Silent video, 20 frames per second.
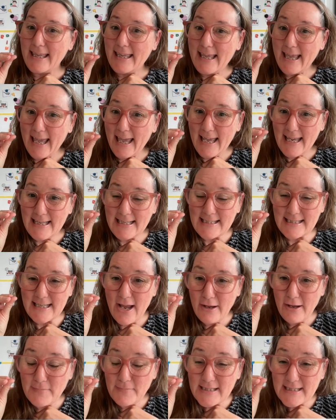Yes,
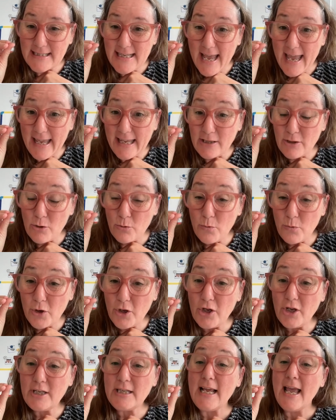I'm saying the
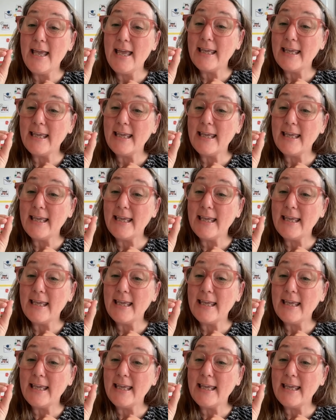word